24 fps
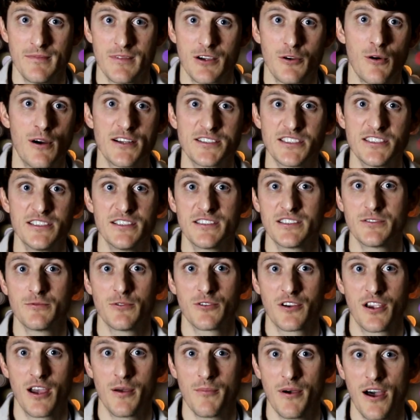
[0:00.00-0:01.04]
questions
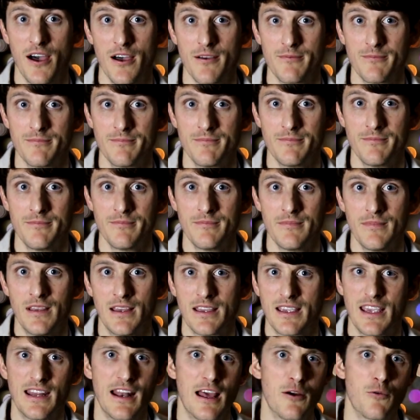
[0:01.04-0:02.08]
will come up.
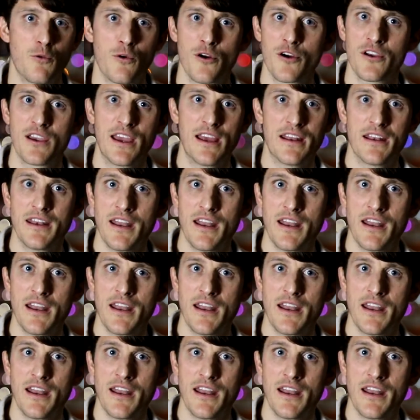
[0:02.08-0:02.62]
Can I work at